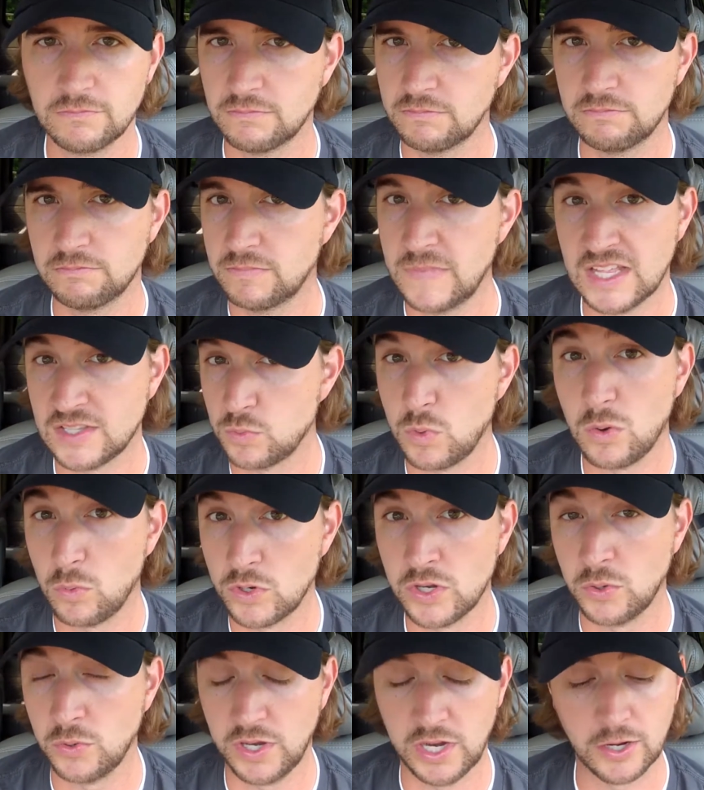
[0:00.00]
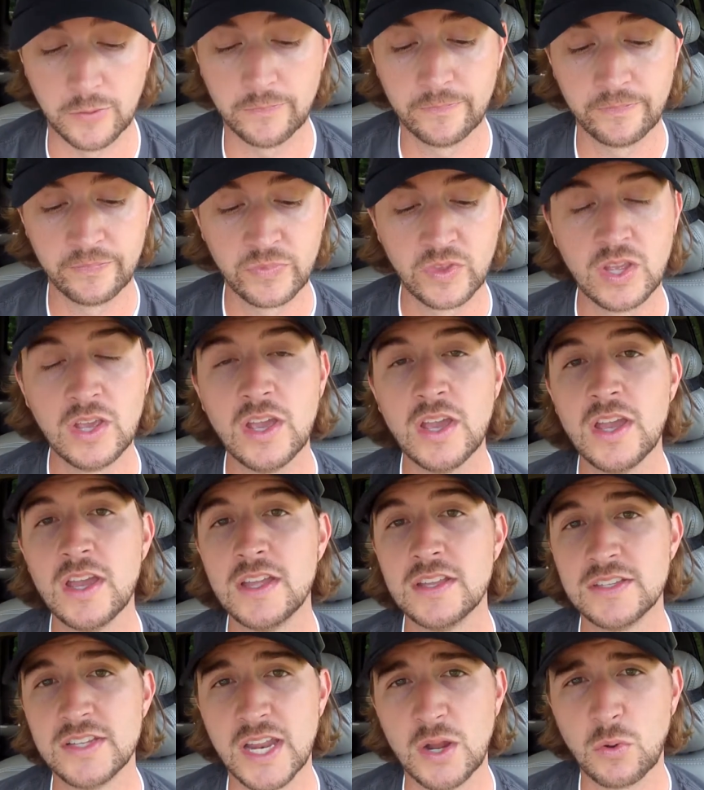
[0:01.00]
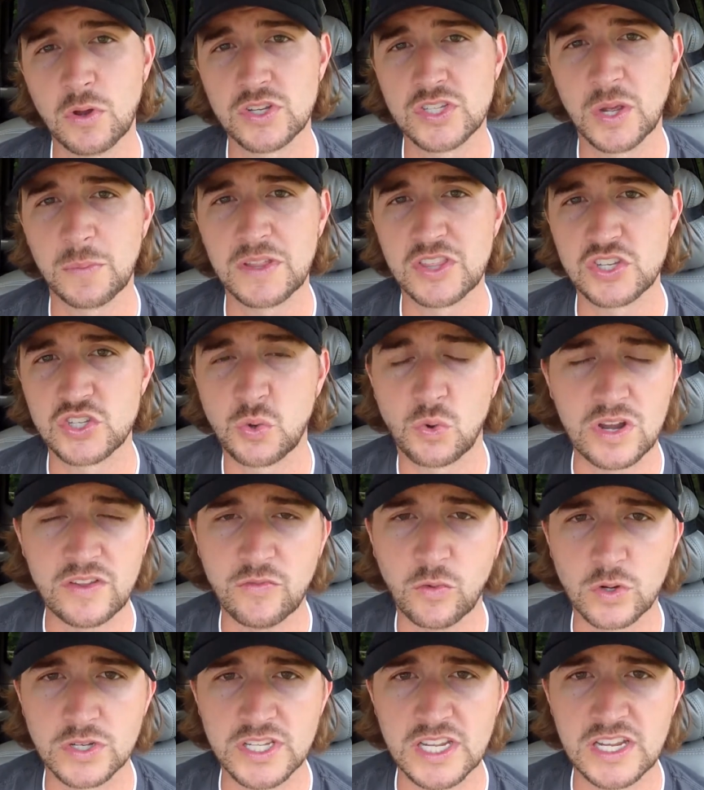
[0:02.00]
That's what we're doing here. Today we're going to talk about the 2014